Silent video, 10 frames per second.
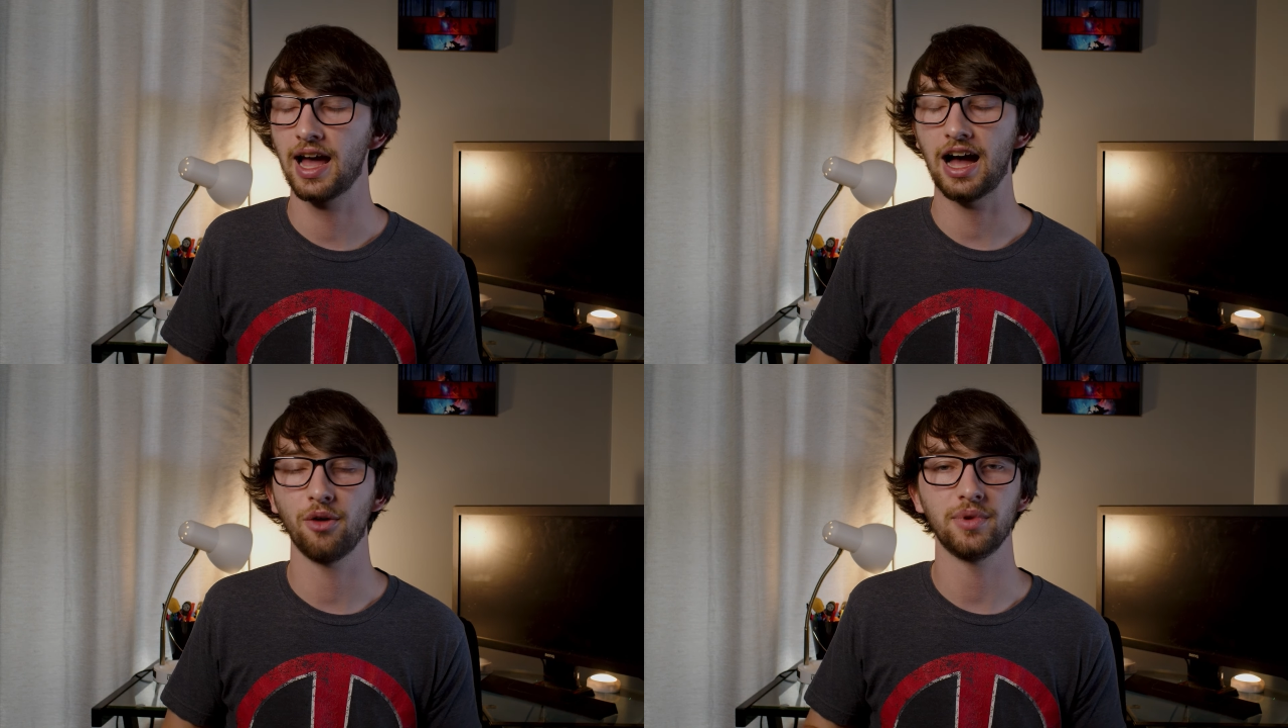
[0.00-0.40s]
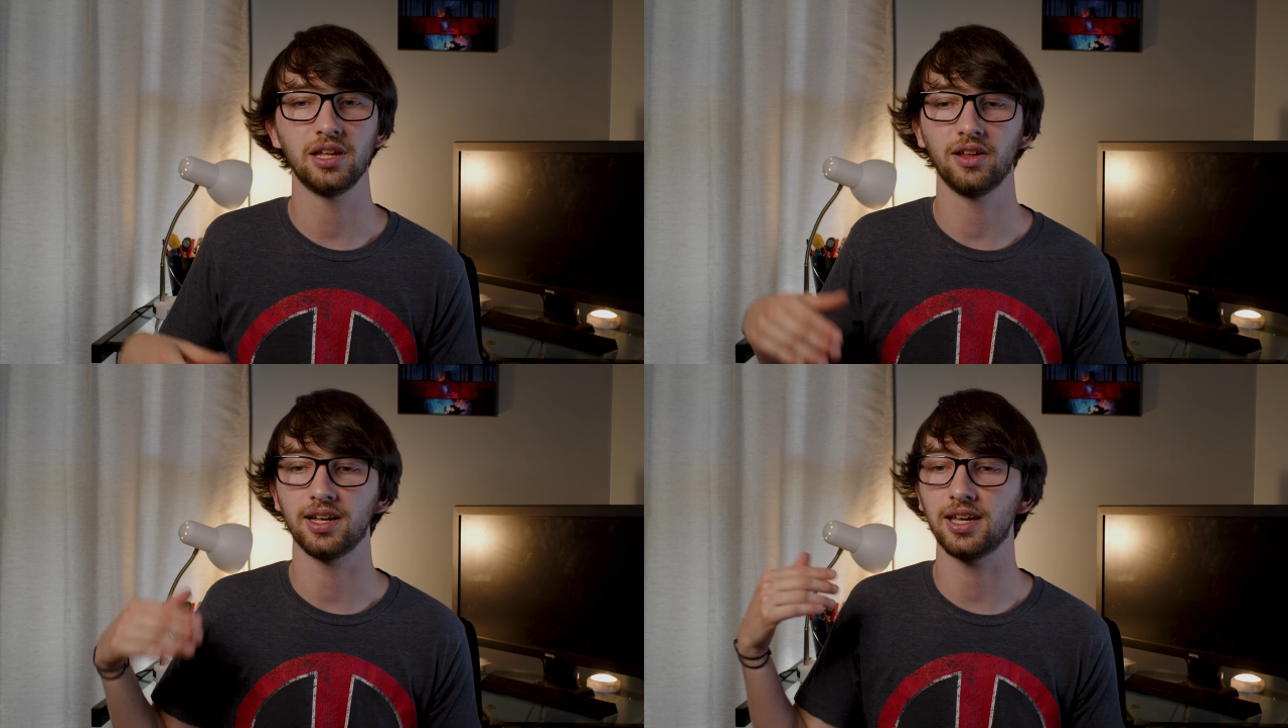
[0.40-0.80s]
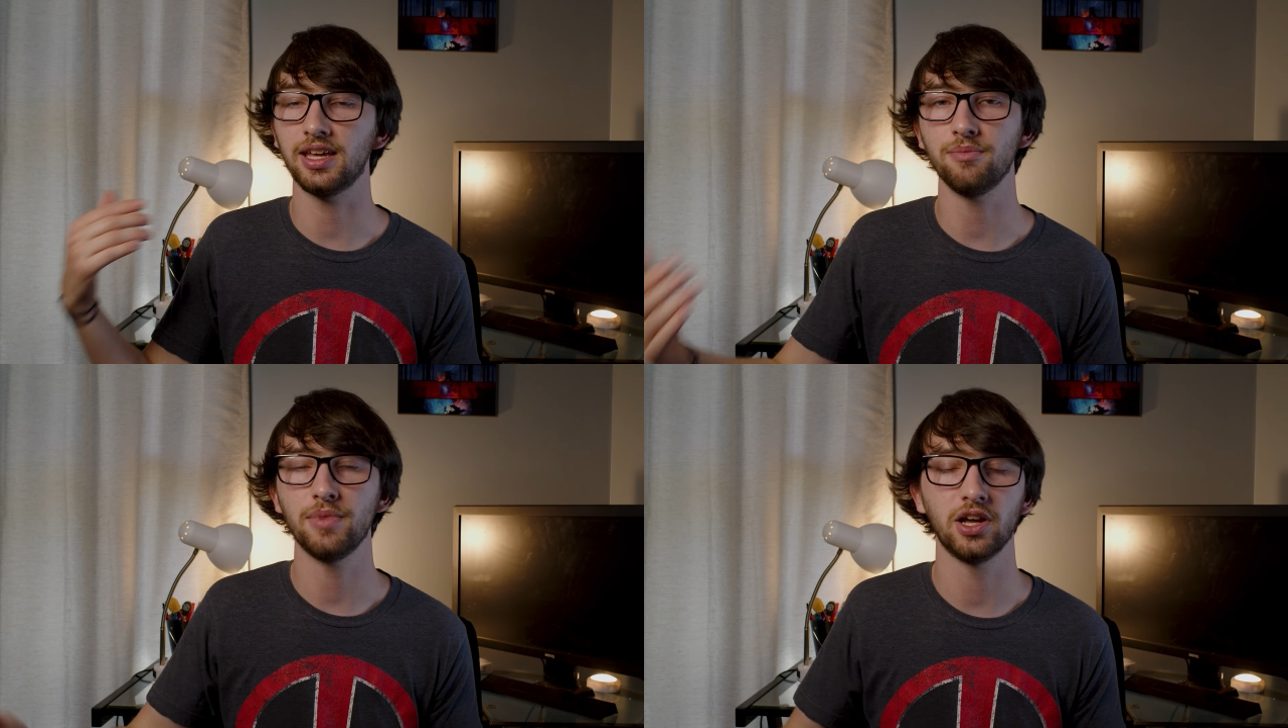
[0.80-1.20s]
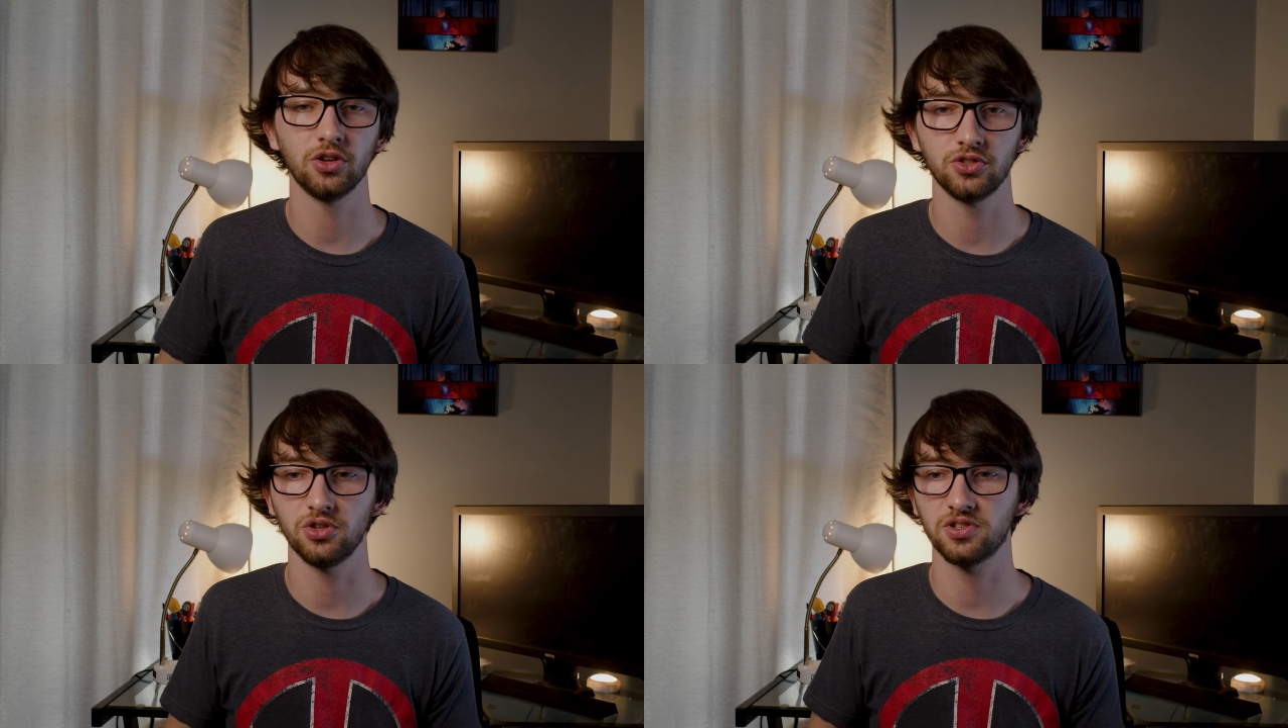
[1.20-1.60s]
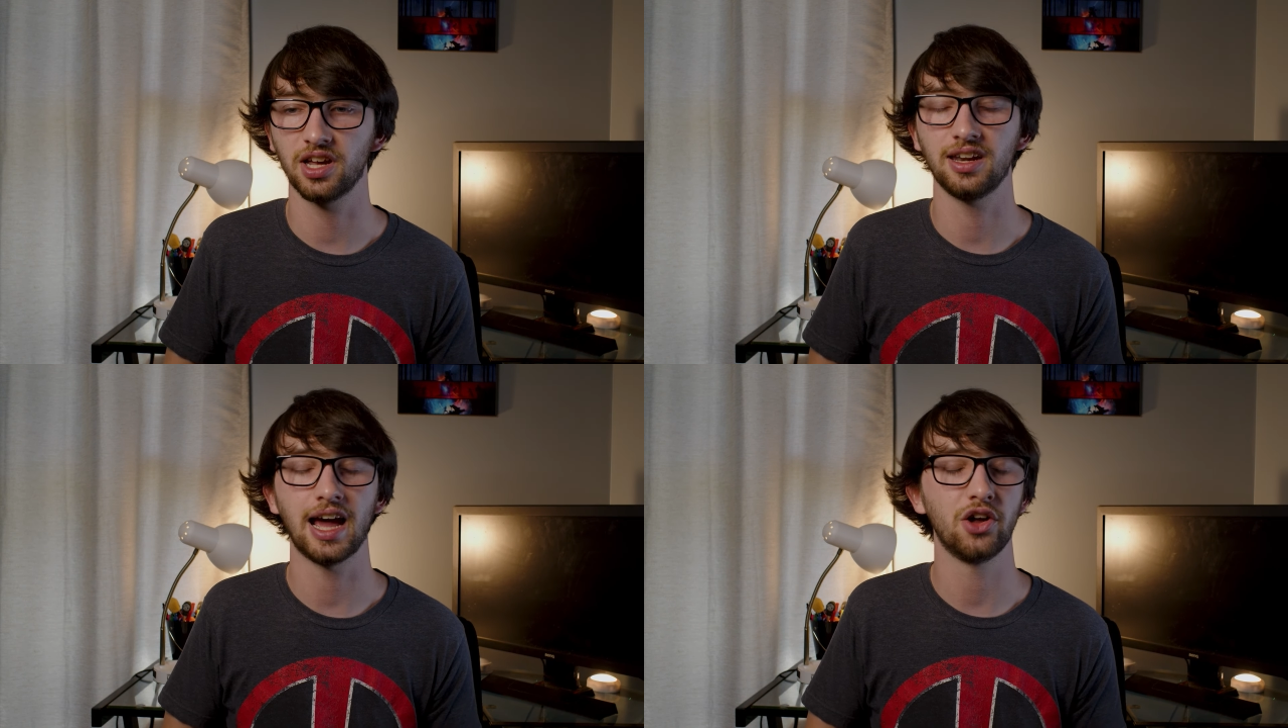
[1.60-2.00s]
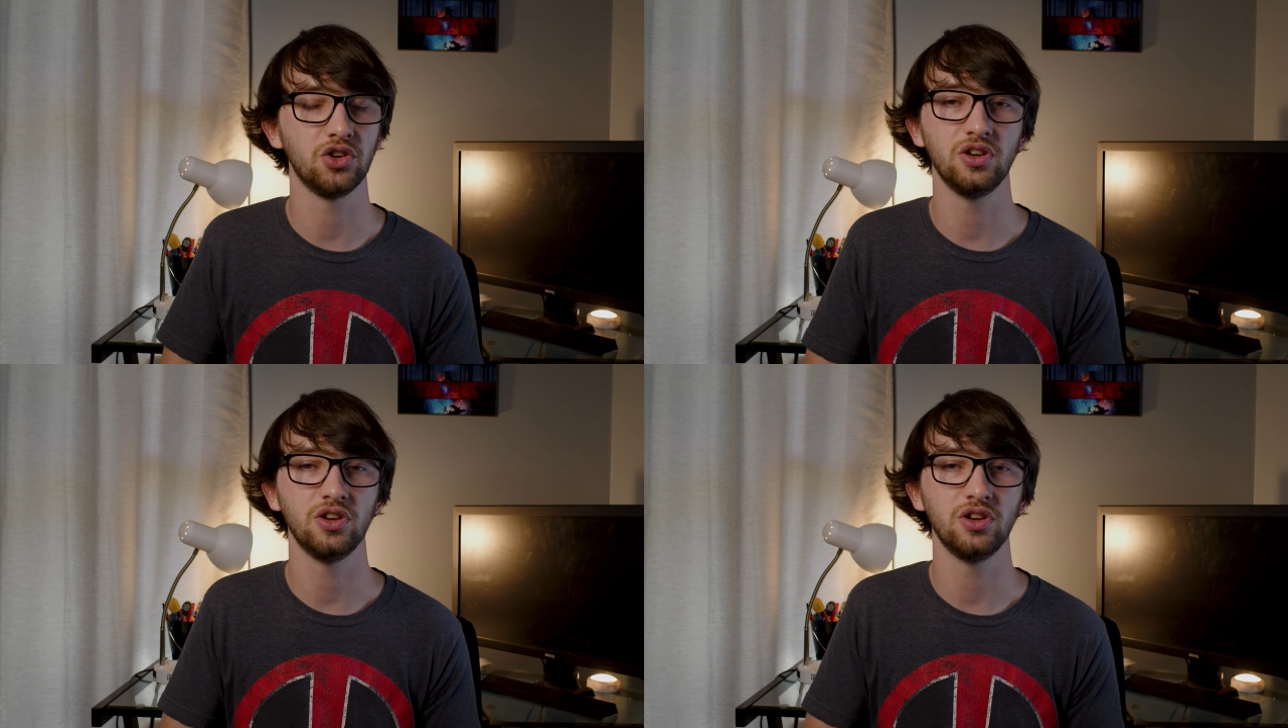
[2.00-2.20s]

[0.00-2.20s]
how many like emails you send down,